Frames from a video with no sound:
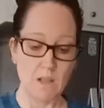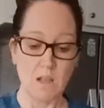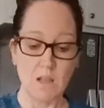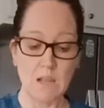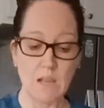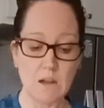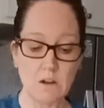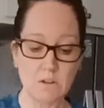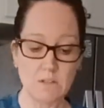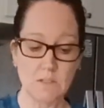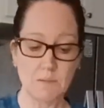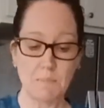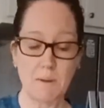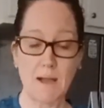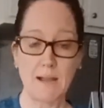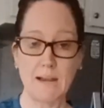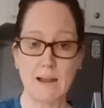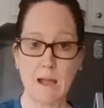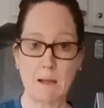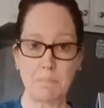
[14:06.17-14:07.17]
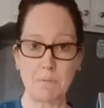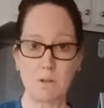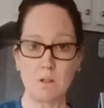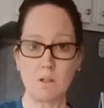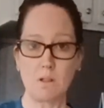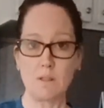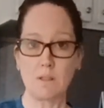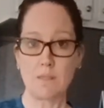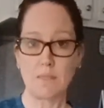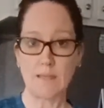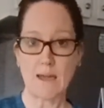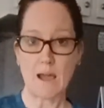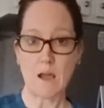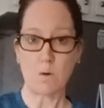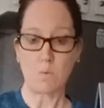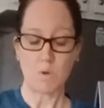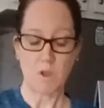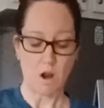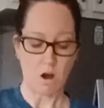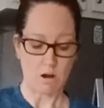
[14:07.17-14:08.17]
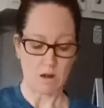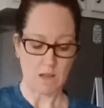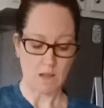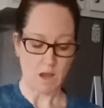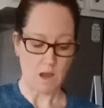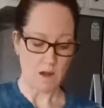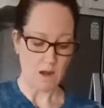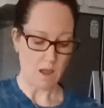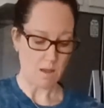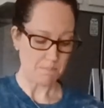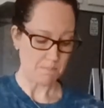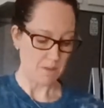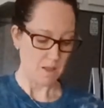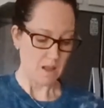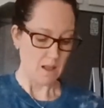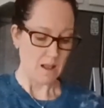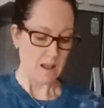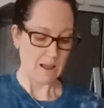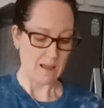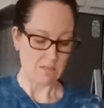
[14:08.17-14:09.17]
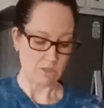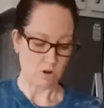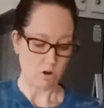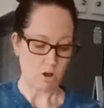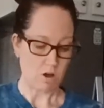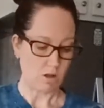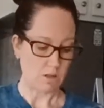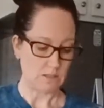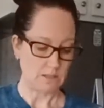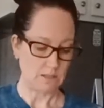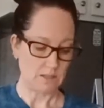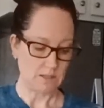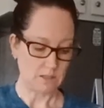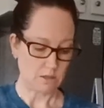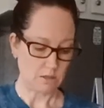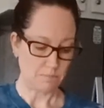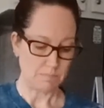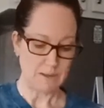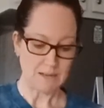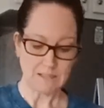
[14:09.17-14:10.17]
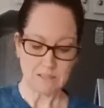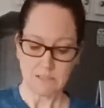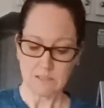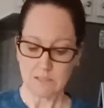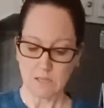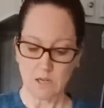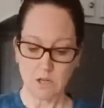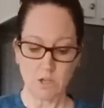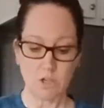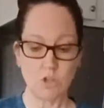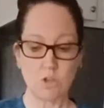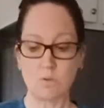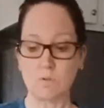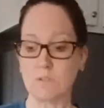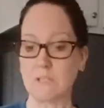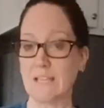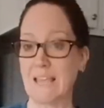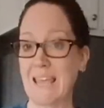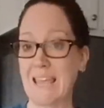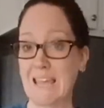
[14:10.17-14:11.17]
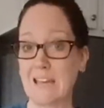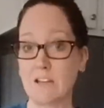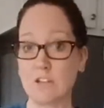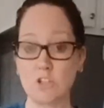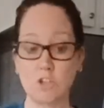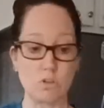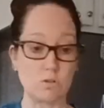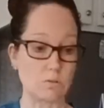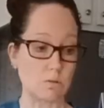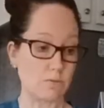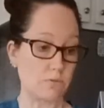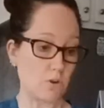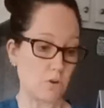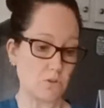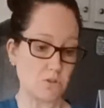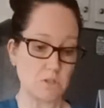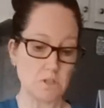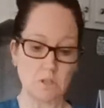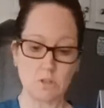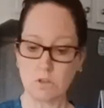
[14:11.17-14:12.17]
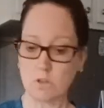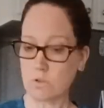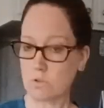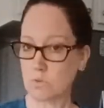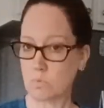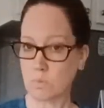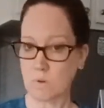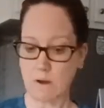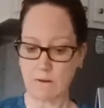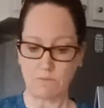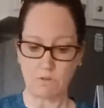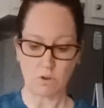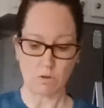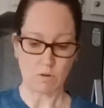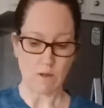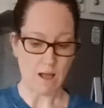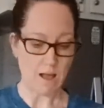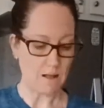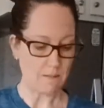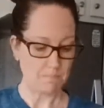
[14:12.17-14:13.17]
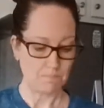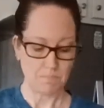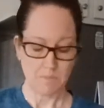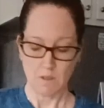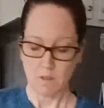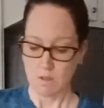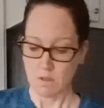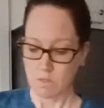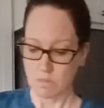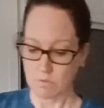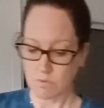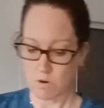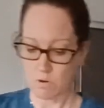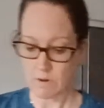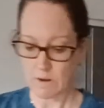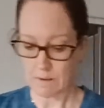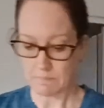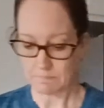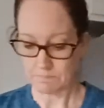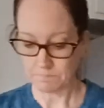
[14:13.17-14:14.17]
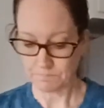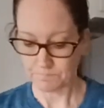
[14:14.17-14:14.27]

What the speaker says: Here's the pineapple that we already cut up, and they're all in little bits. Use canned, use frozen, use whatever you got. Throw it in.